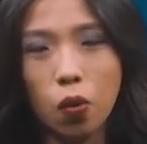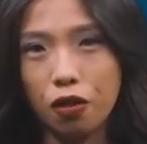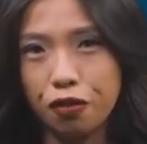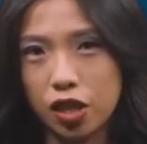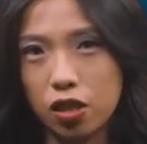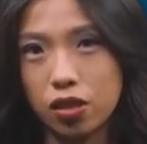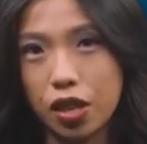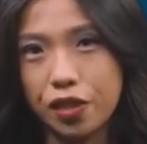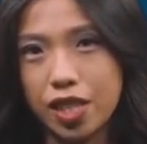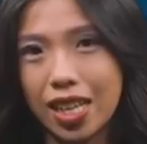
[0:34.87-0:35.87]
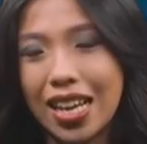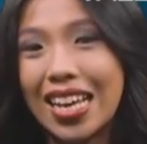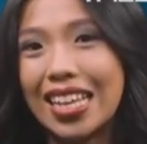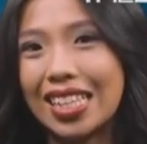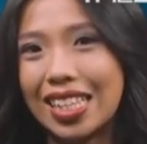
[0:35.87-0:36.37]
while fiscal deficit
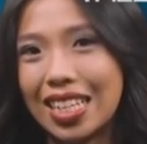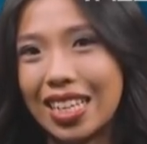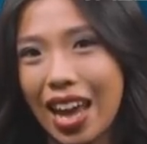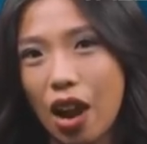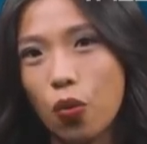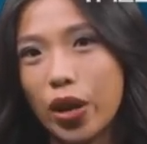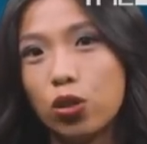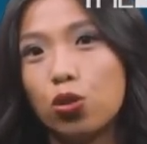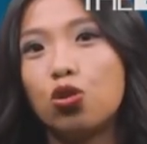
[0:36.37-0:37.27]
is seen narrowing to